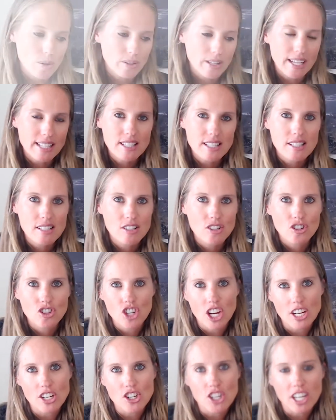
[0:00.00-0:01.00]
let's
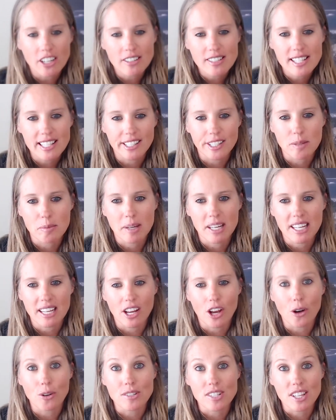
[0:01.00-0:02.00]
change gears a little bit
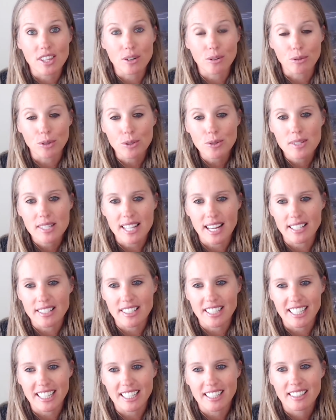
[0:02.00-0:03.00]
and go to the root
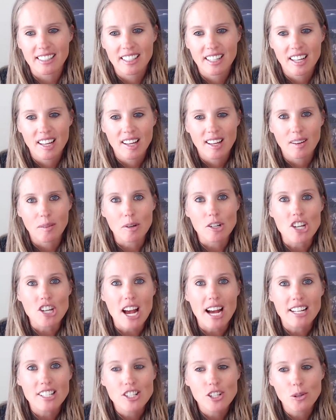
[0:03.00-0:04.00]
center, which,
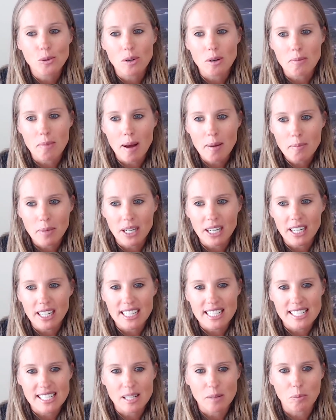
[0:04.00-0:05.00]
as you remember,
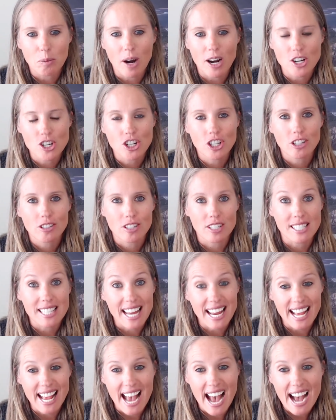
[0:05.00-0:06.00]
is the pressure to
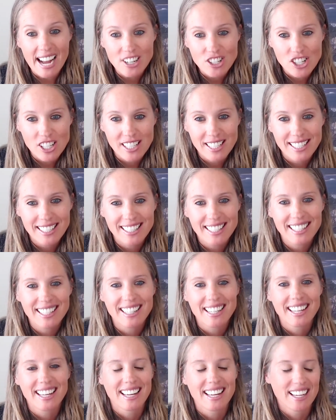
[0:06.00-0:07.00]
take action,
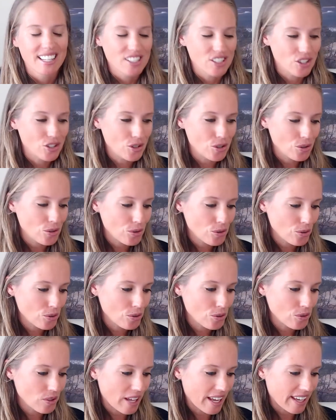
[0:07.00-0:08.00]

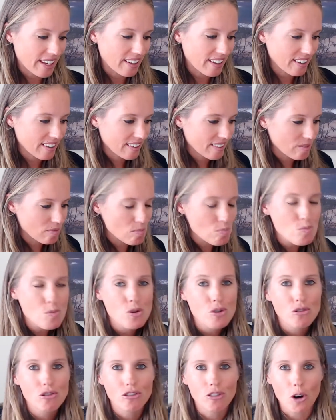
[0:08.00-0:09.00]
to
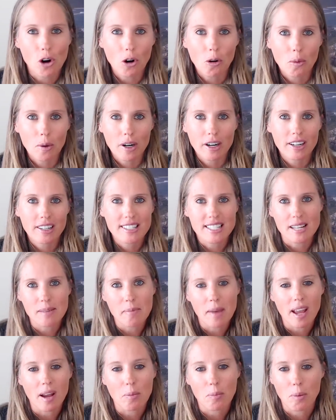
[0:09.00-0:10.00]
move forward, to
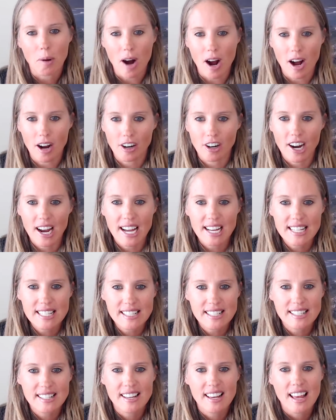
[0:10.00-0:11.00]
make progress.